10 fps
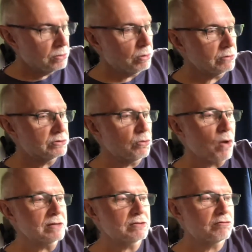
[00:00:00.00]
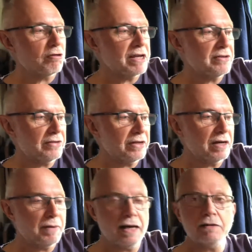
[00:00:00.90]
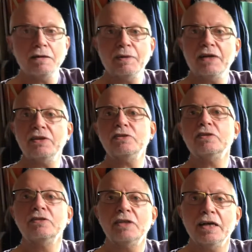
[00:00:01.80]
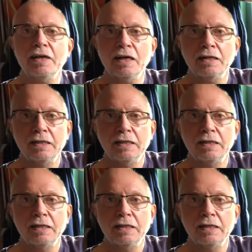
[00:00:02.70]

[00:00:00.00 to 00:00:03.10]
What was the one great thing about this container?